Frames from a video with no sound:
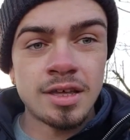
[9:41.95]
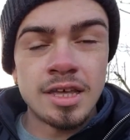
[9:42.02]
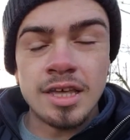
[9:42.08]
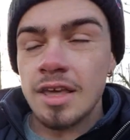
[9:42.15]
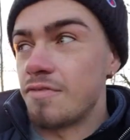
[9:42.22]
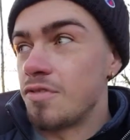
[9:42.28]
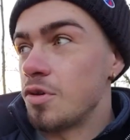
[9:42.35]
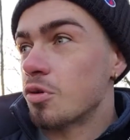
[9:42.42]

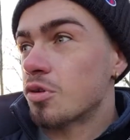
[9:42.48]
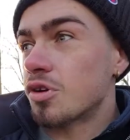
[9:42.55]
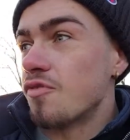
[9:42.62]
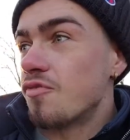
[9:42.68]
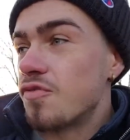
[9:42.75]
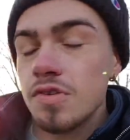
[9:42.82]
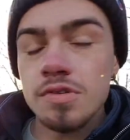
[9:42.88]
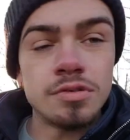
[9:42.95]
If you're
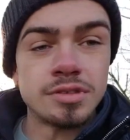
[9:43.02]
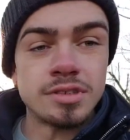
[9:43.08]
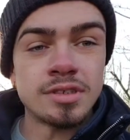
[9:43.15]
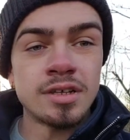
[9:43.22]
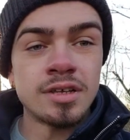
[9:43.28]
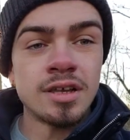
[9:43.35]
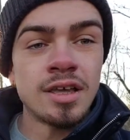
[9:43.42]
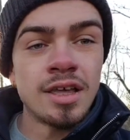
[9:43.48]
confused
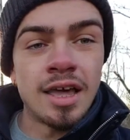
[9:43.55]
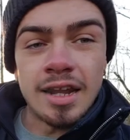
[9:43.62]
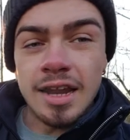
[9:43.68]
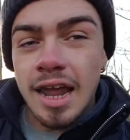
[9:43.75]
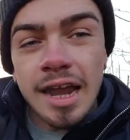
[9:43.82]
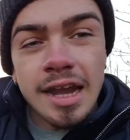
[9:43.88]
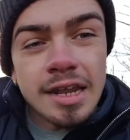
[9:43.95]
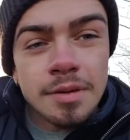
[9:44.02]
at
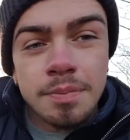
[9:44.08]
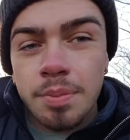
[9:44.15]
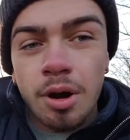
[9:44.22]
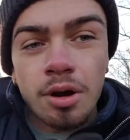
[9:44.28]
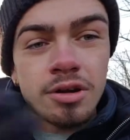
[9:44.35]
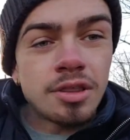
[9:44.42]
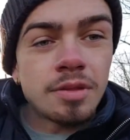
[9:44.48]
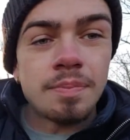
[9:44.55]
any part
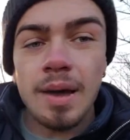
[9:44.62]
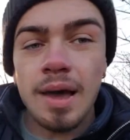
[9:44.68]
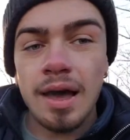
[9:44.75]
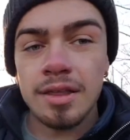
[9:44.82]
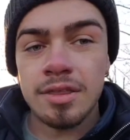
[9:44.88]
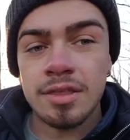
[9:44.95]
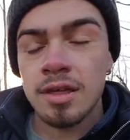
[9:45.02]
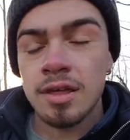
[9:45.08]
of the
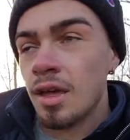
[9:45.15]
path,